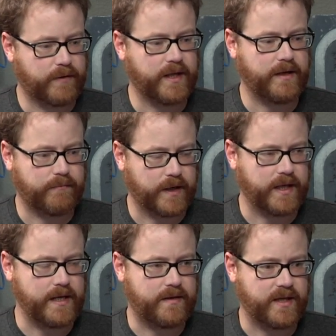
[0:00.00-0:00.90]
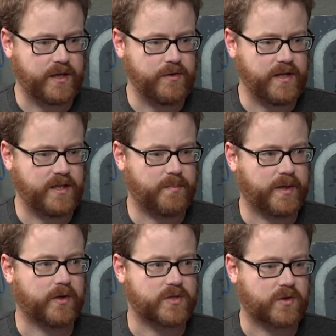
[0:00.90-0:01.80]
really, really think you need the
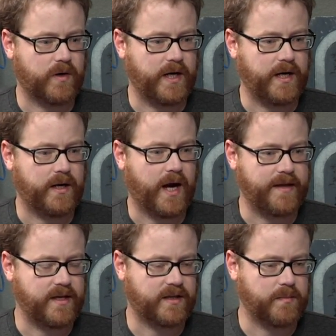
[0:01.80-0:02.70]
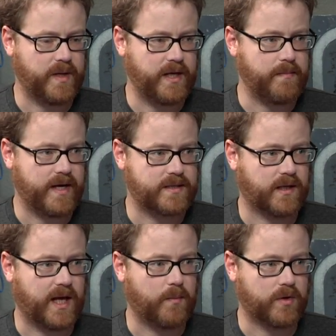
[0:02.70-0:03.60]
bigger screen, I think the Mini makes a
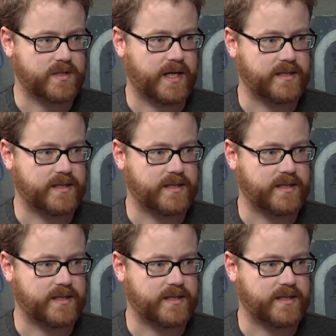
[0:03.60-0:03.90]
lot more sense.